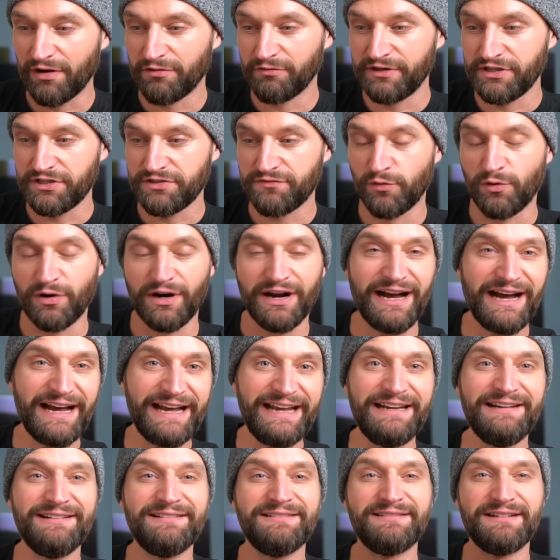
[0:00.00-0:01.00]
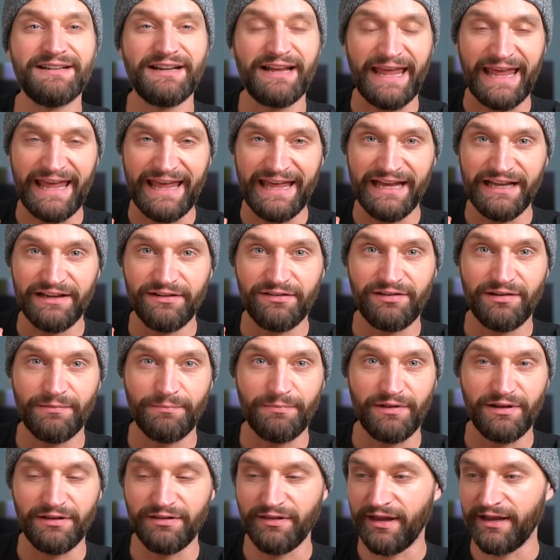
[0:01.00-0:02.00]
to reach for a height and
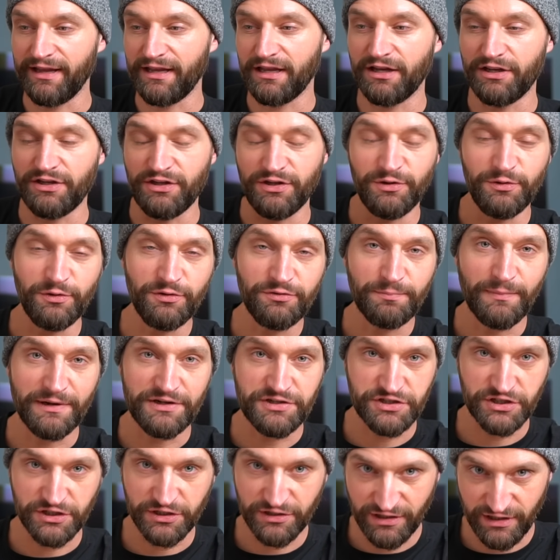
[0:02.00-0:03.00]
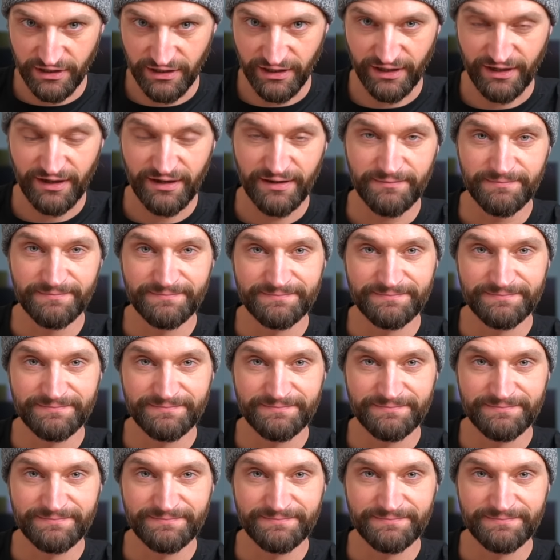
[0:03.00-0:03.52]
something like a useMeasure hook.